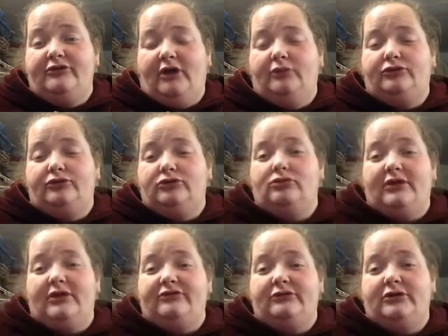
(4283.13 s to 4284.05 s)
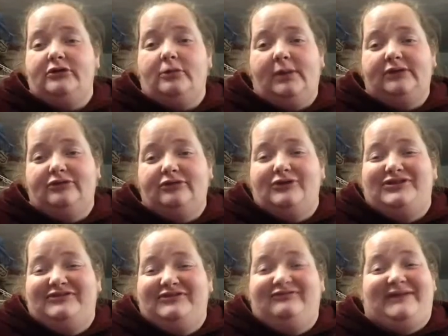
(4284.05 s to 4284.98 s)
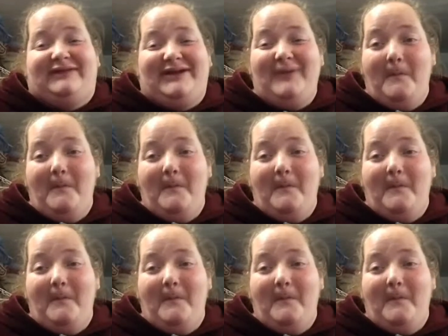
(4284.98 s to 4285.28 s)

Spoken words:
was too lazy to go back and look at the video.